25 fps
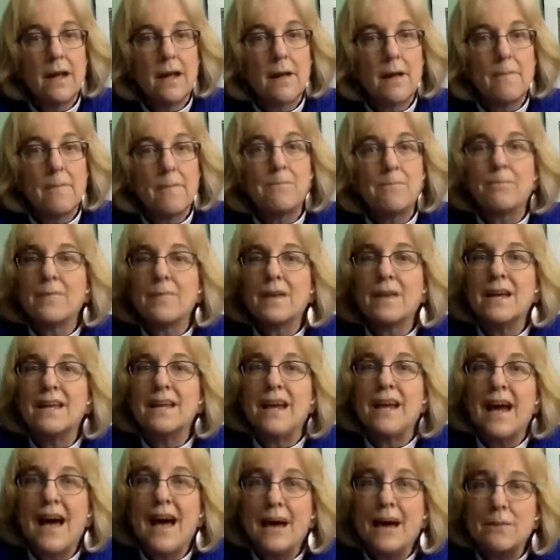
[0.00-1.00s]
Um,
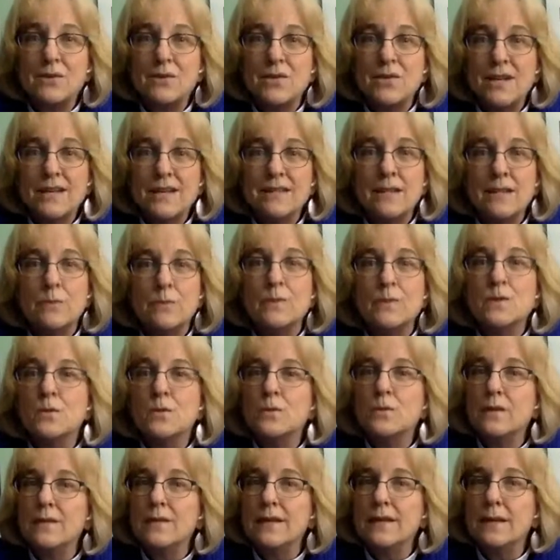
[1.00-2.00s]
an object that
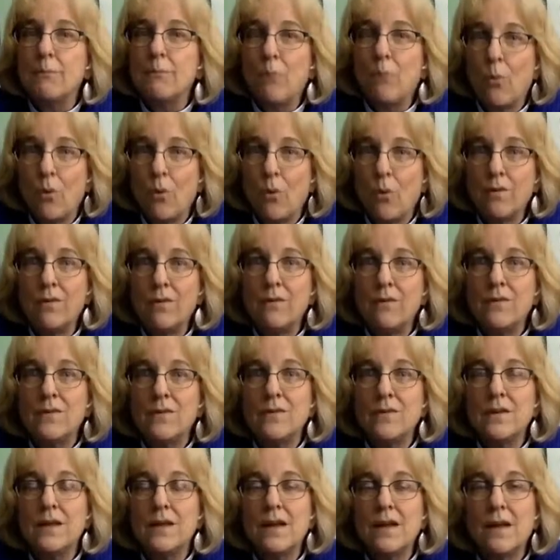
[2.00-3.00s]
was really
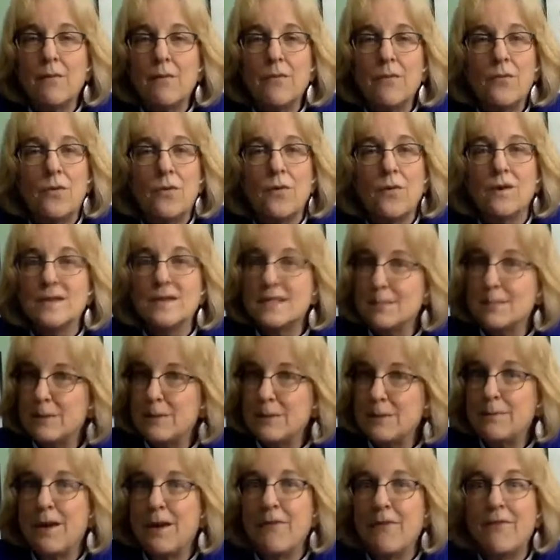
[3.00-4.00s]
important um, for
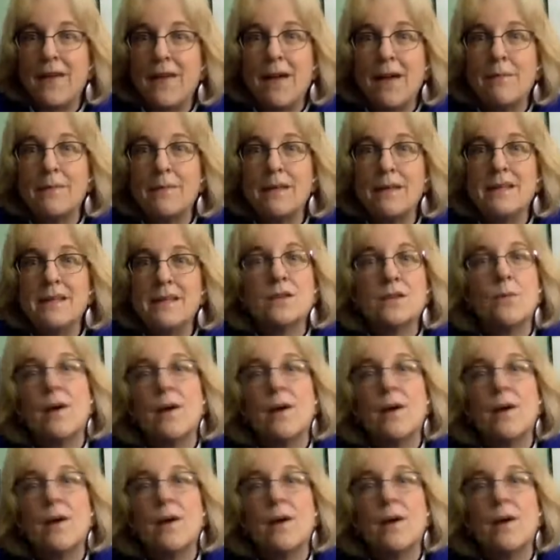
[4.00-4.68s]
someone in my family.